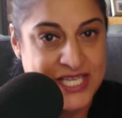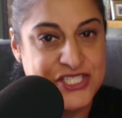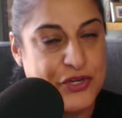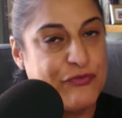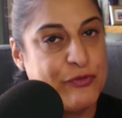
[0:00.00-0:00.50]

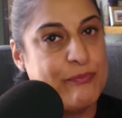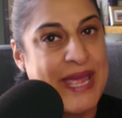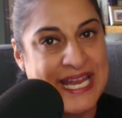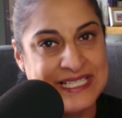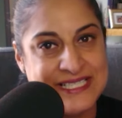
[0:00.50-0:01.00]
So from
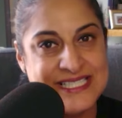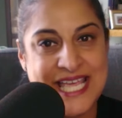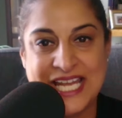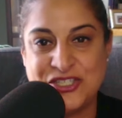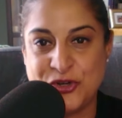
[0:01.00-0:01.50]
pens
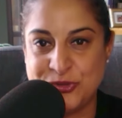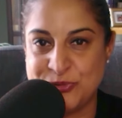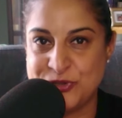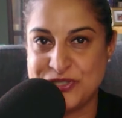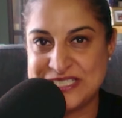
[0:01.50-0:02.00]
and
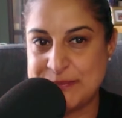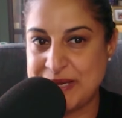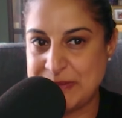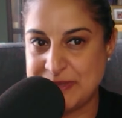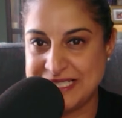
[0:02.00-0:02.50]
notebooks to
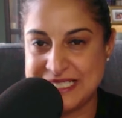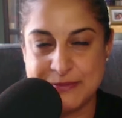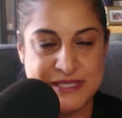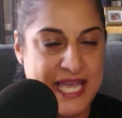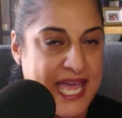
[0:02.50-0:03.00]

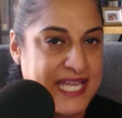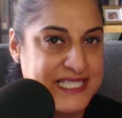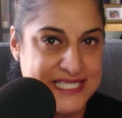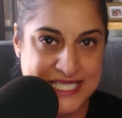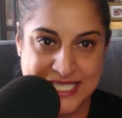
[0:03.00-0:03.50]
paperclips and
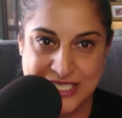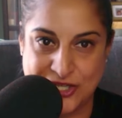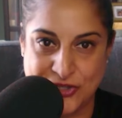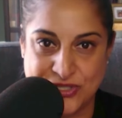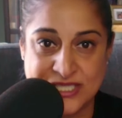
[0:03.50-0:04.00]
sticky
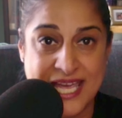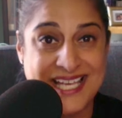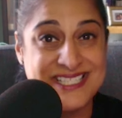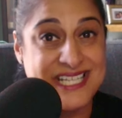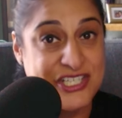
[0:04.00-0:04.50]
notes, our
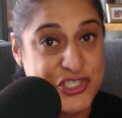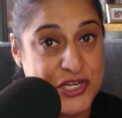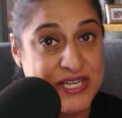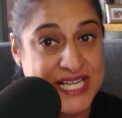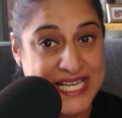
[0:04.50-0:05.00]

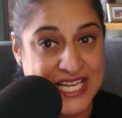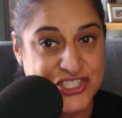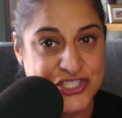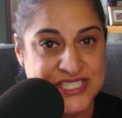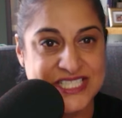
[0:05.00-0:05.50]
stationery
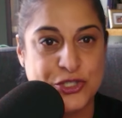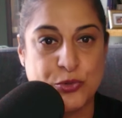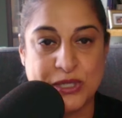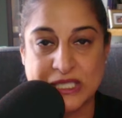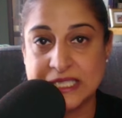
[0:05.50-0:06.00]
collections can
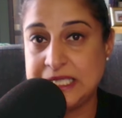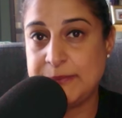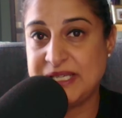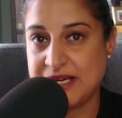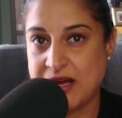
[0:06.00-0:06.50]
quickly
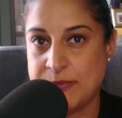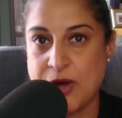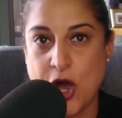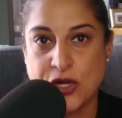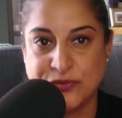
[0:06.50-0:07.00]
become
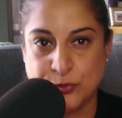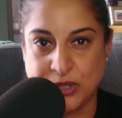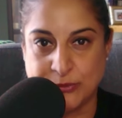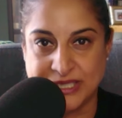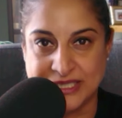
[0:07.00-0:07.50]

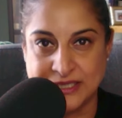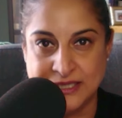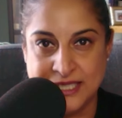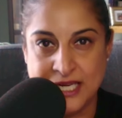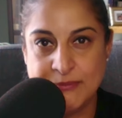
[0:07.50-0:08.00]
overwhelming.
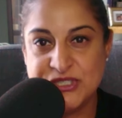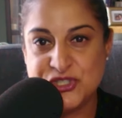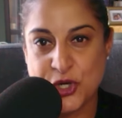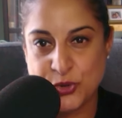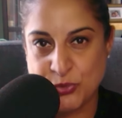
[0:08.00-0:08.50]
But
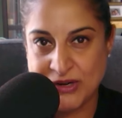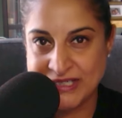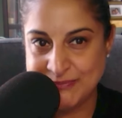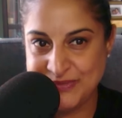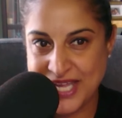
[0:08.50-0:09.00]
don't
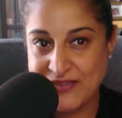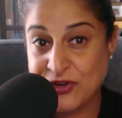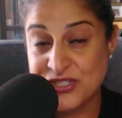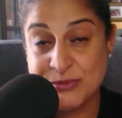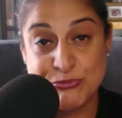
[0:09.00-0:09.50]
worry, I've
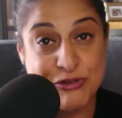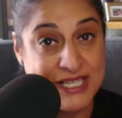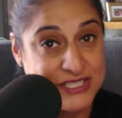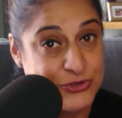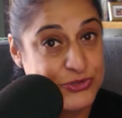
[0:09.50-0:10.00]
got some
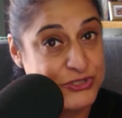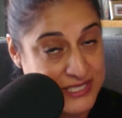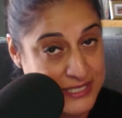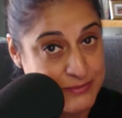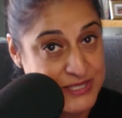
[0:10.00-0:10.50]
practical
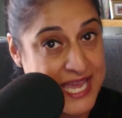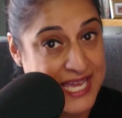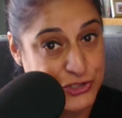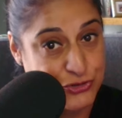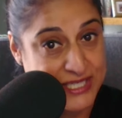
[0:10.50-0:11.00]
tips
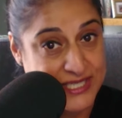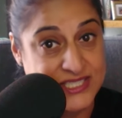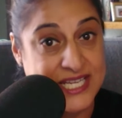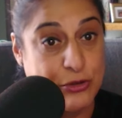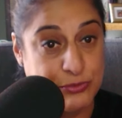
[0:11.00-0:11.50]
and tricks
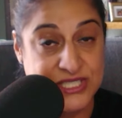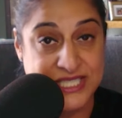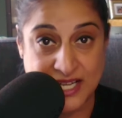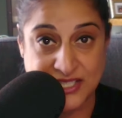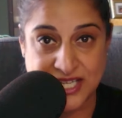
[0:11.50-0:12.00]
to help you
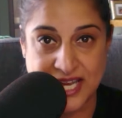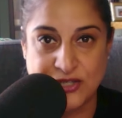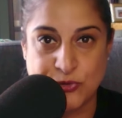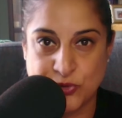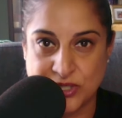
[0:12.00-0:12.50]
declutter
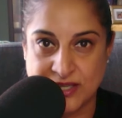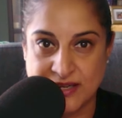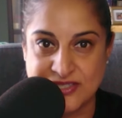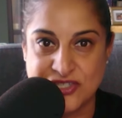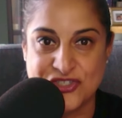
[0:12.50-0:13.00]
and
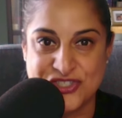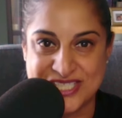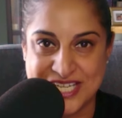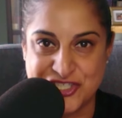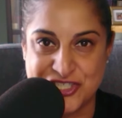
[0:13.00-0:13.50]
organise your
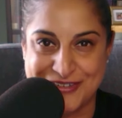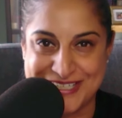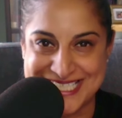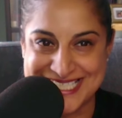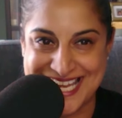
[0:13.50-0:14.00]

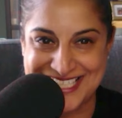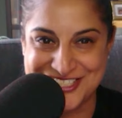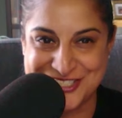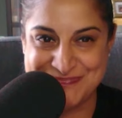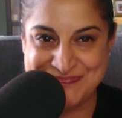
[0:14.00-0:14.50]
stationery stash.